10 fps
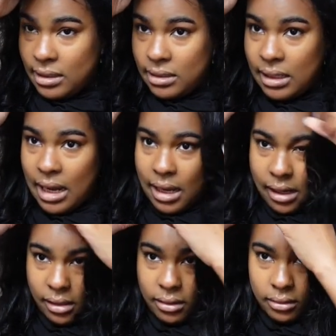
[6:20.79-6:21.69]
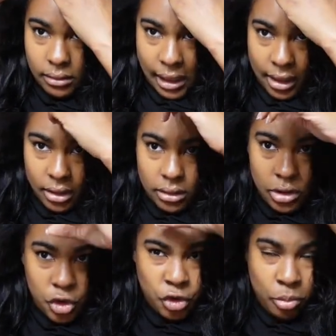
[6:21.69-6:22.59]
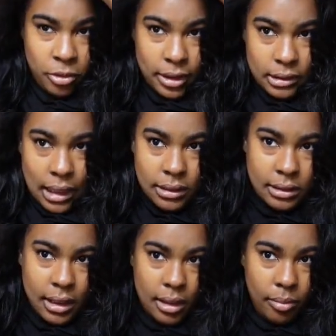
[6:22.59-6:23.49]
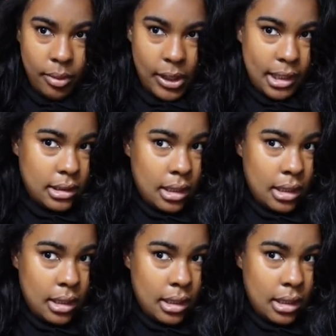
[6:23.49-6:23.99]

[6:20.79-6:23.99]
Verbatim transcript: It's not like super exhausting, but